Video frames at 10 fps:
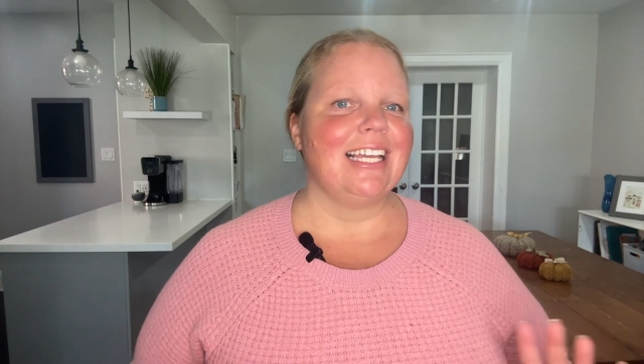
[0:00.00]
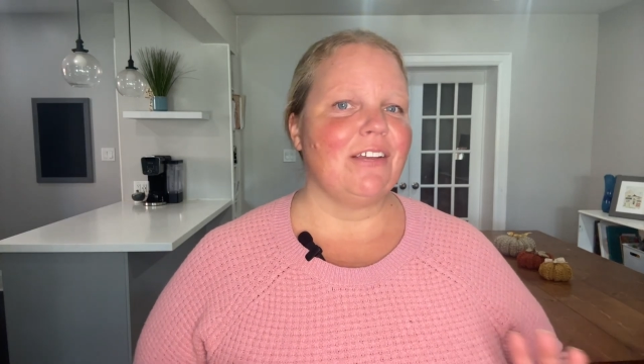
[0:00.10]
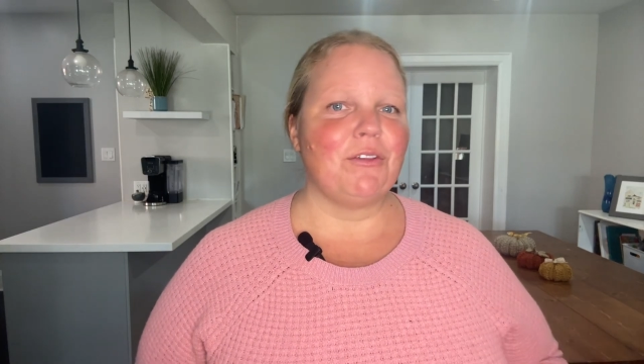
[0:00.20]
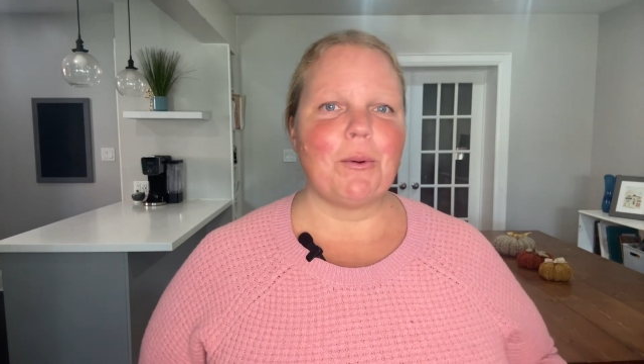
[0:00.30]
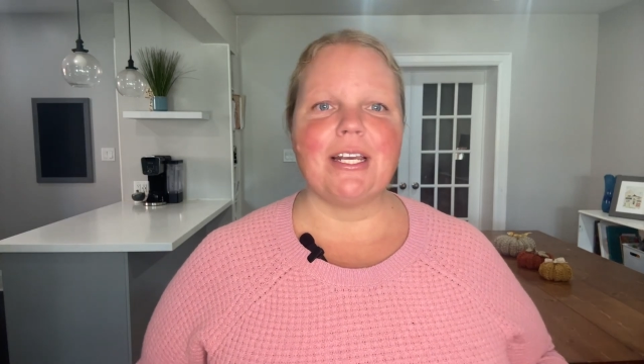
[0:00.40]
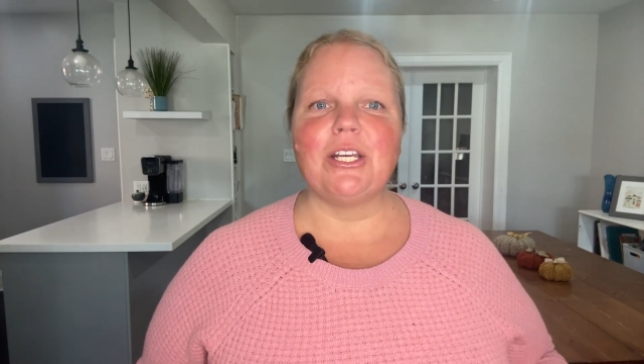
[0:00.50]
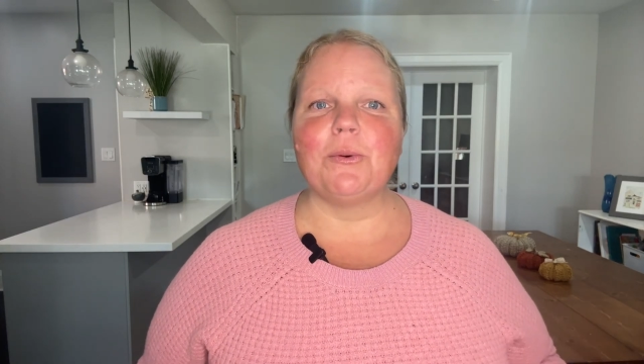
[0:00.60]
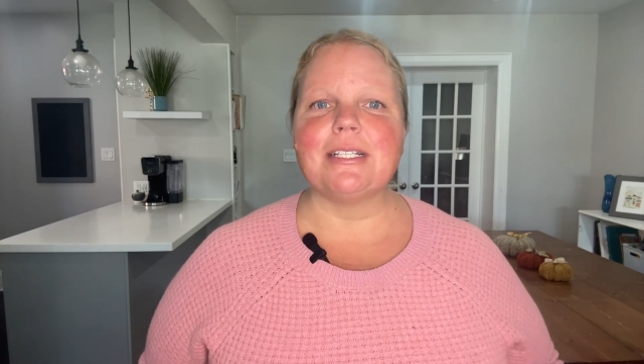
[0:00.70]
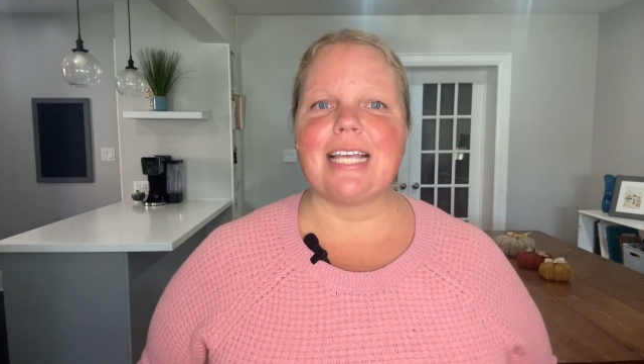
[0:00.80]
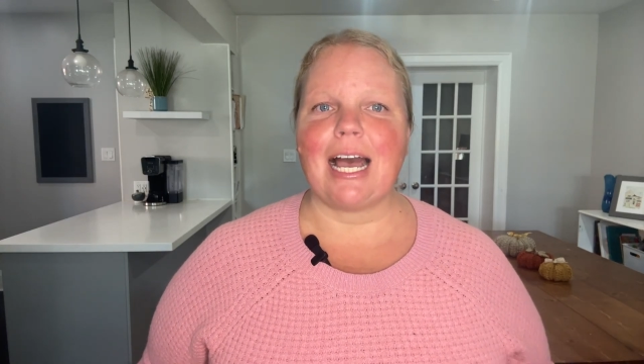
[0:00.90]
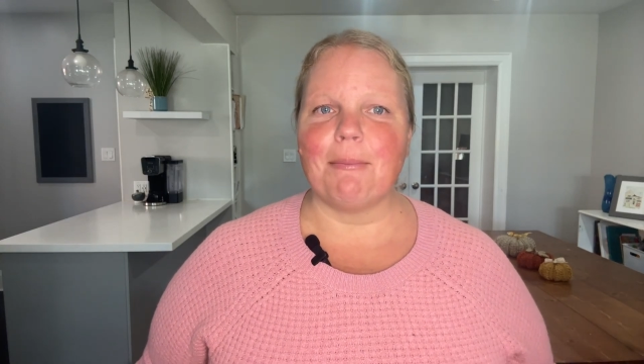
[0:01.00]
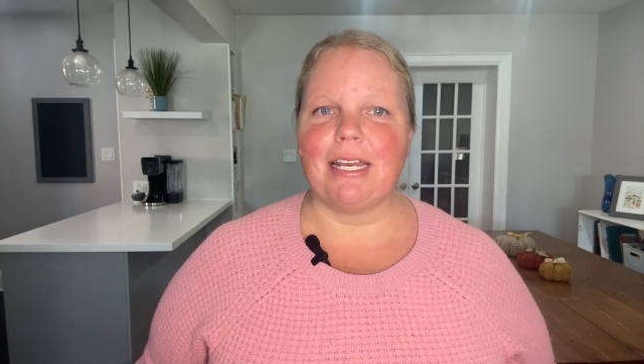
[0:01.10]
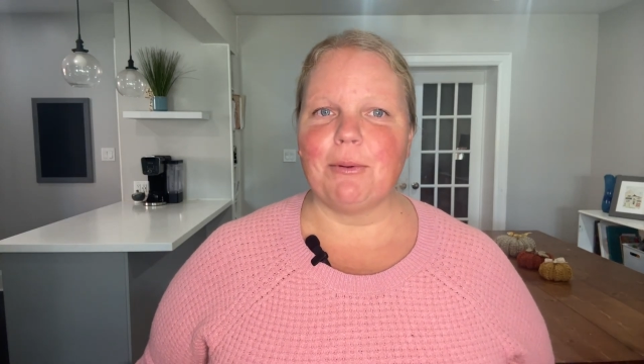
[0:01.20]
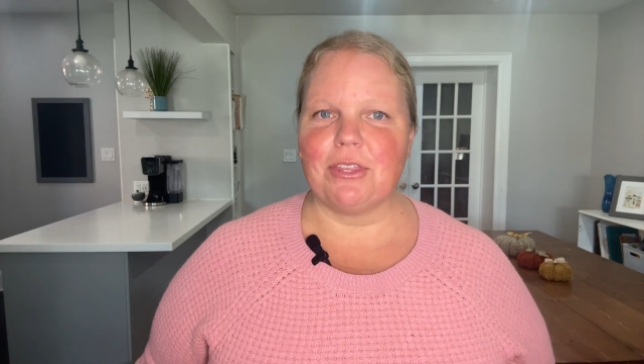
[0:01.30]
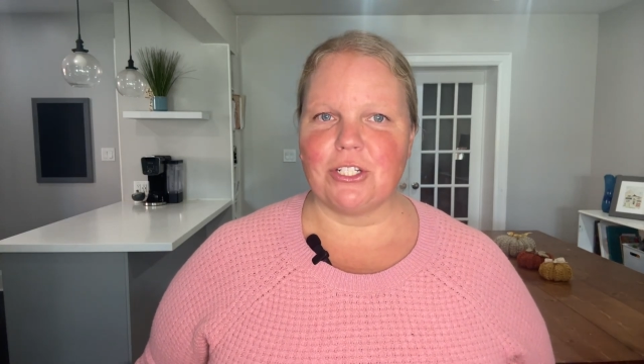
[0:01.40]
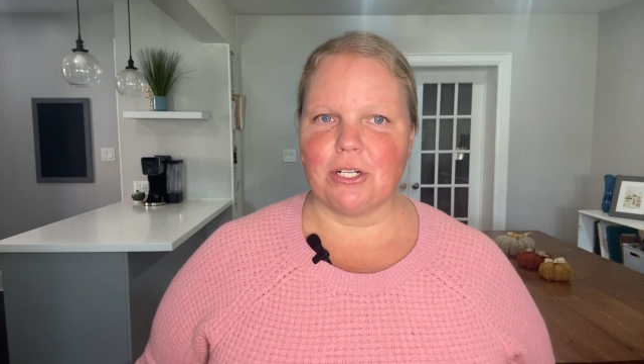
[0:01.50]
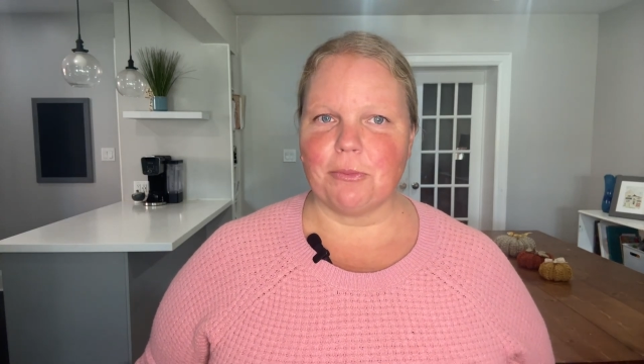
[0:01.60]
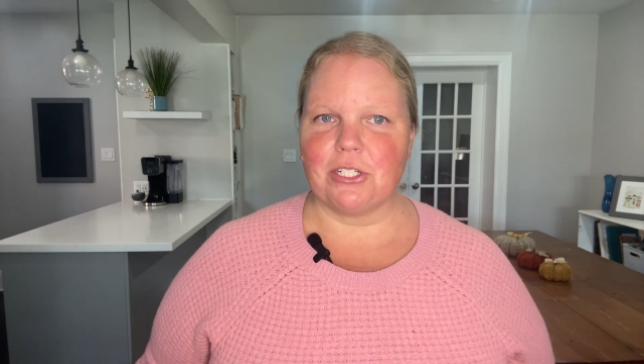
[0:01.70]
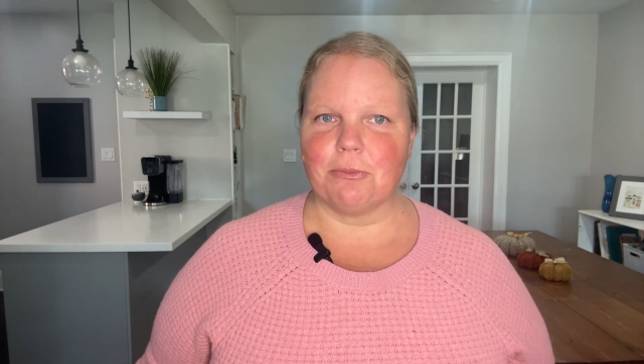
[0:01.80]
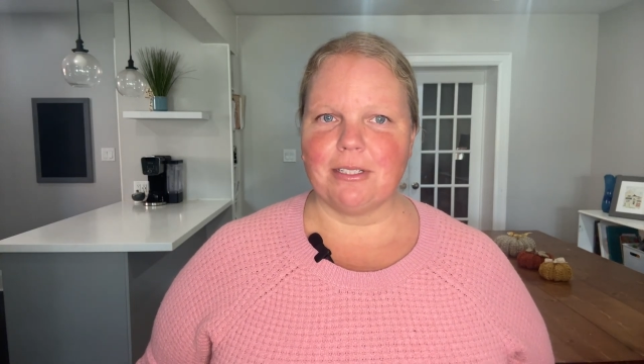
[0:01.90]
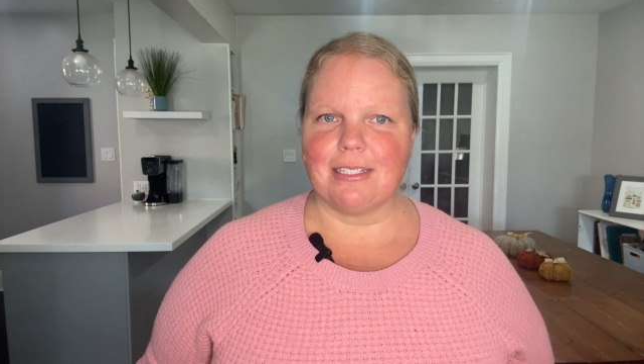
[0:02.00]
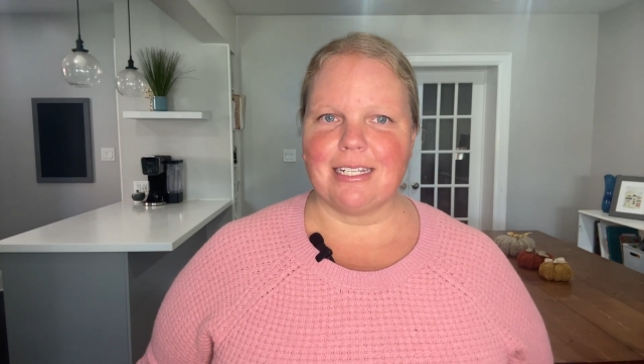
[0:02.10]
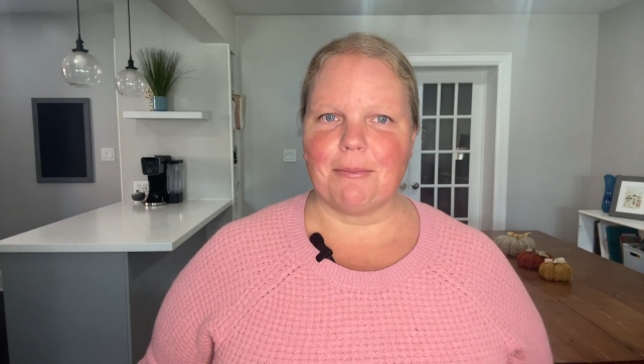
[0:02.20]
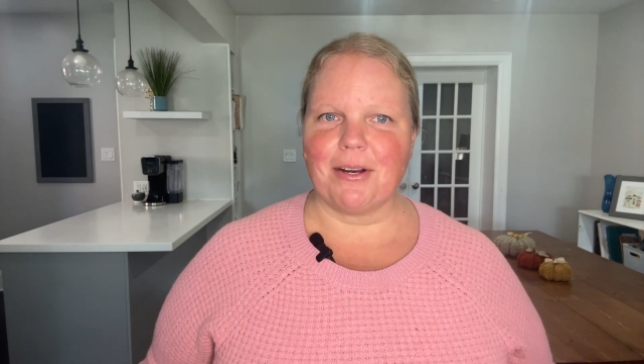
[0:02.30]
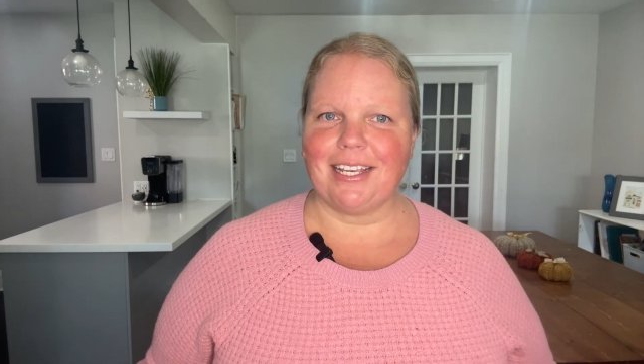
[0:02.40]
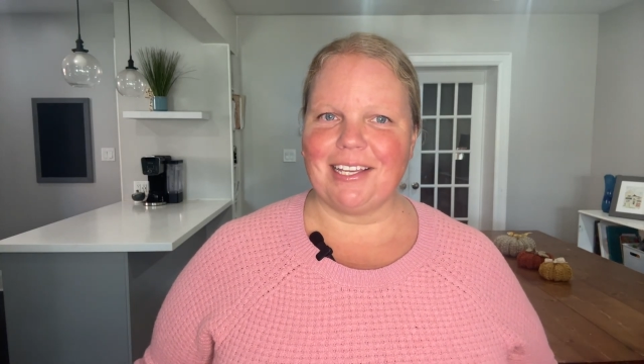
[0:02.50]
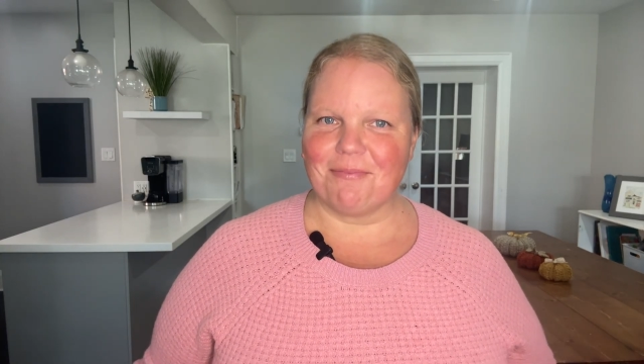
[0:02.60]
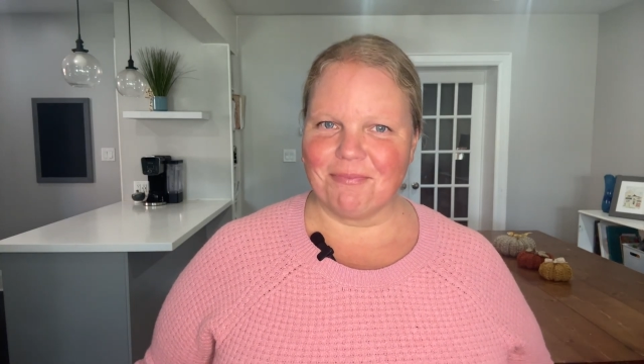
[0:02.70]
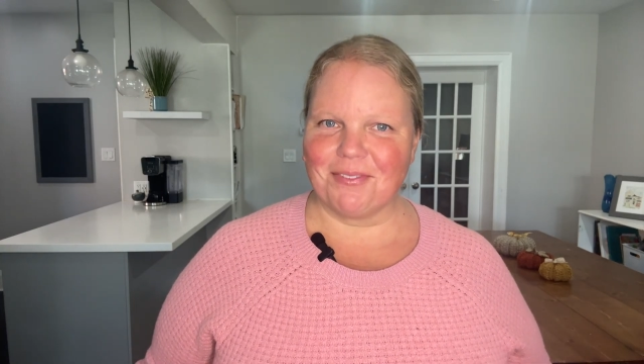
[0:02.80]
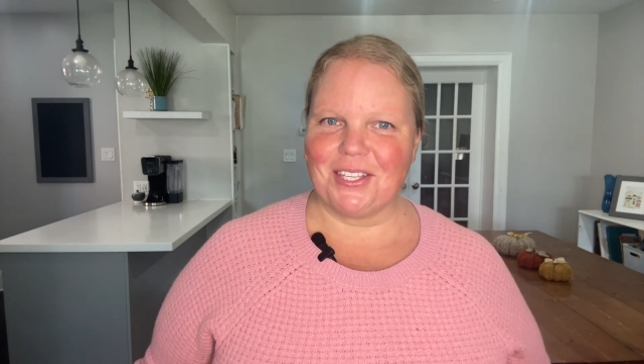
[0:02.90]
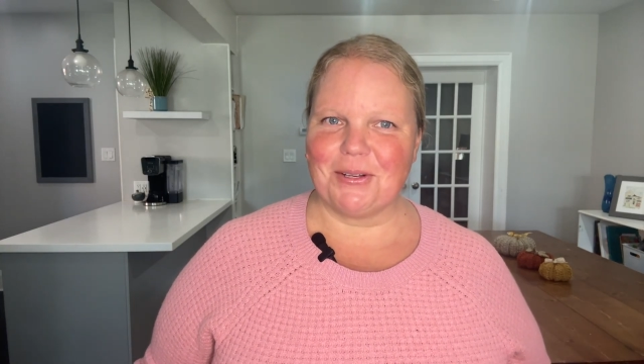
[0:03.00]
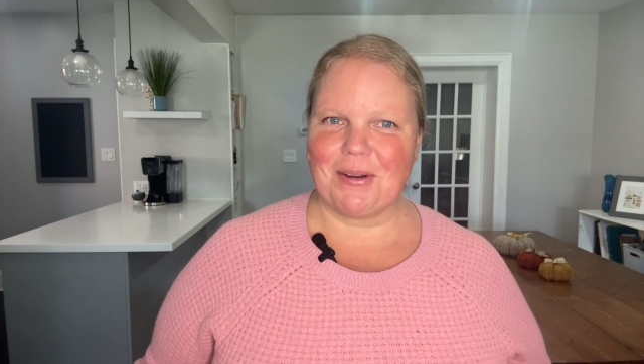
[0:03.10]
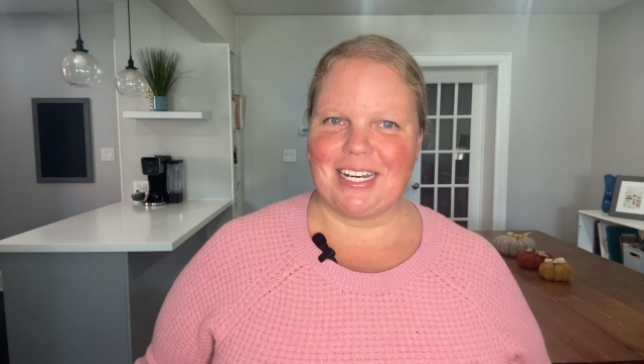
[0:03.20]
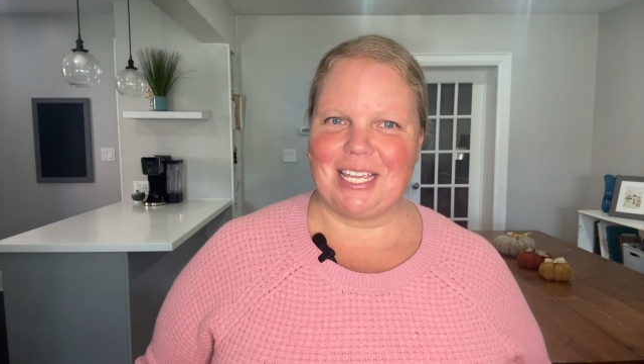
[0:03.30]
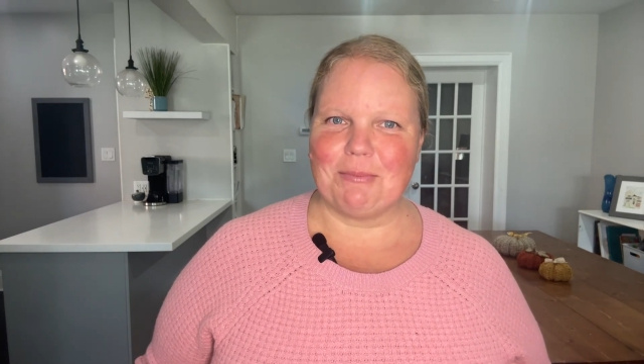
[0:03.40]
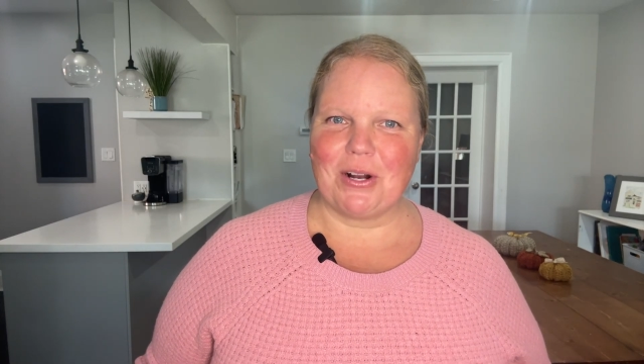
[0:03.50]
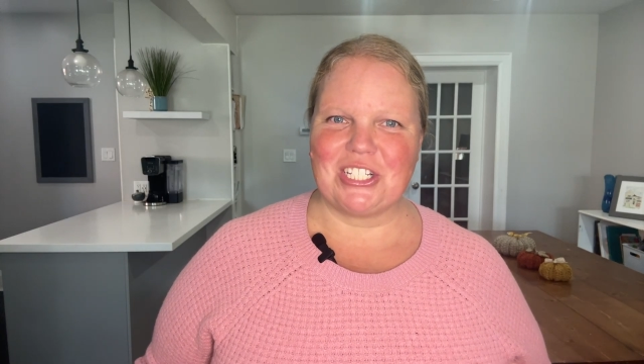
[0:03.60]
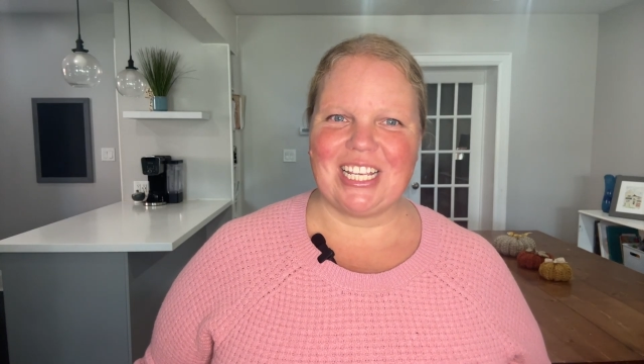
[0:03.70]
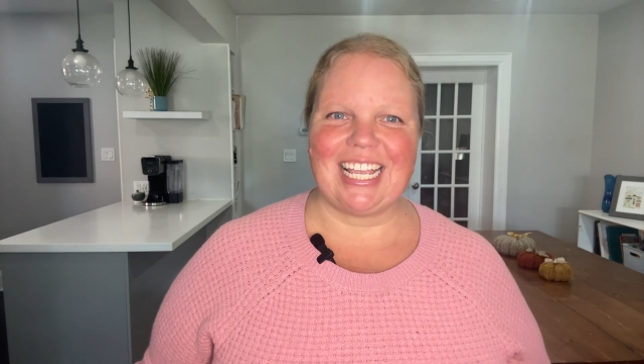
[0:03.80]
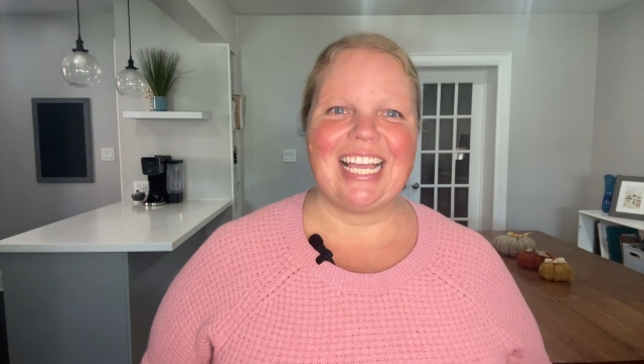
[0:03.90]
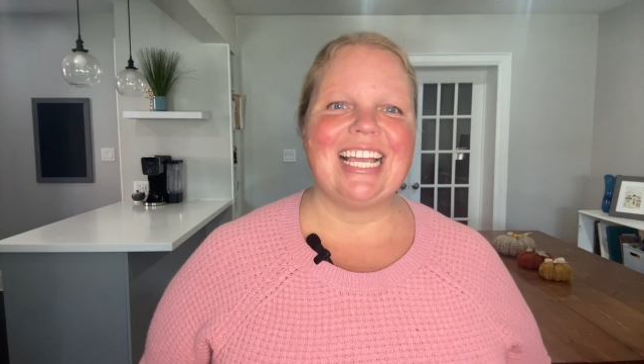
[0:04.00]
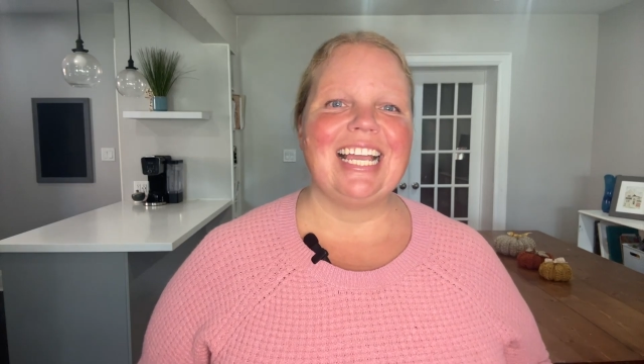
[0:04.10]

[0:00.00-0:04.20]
If you want to know what's happening with the Durham Region real estate market, you'll want to keep watching.